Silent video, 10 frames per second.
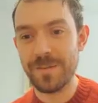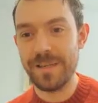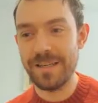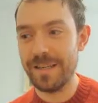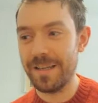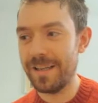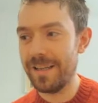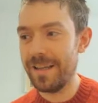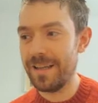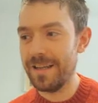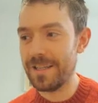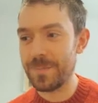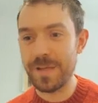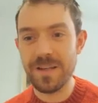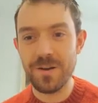I mean, it's
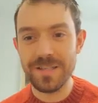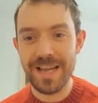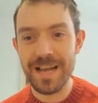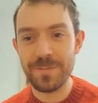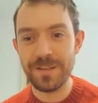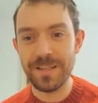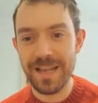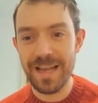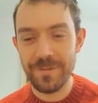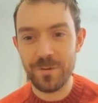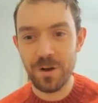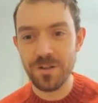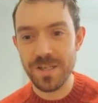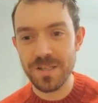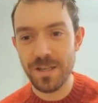been known to happen that I have
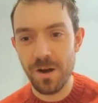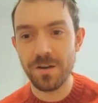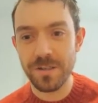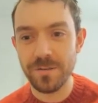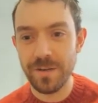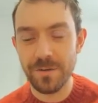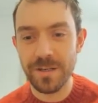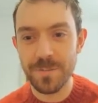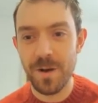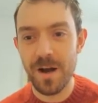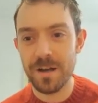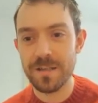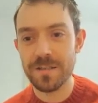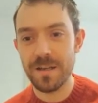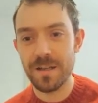consciously gone to various
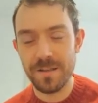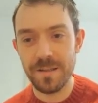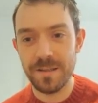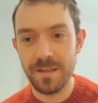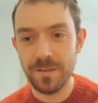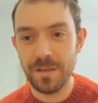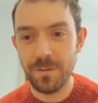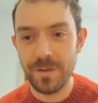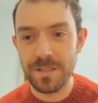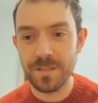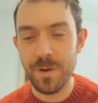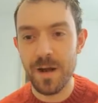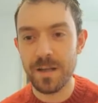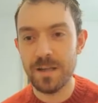parks, I think including Regent's Park,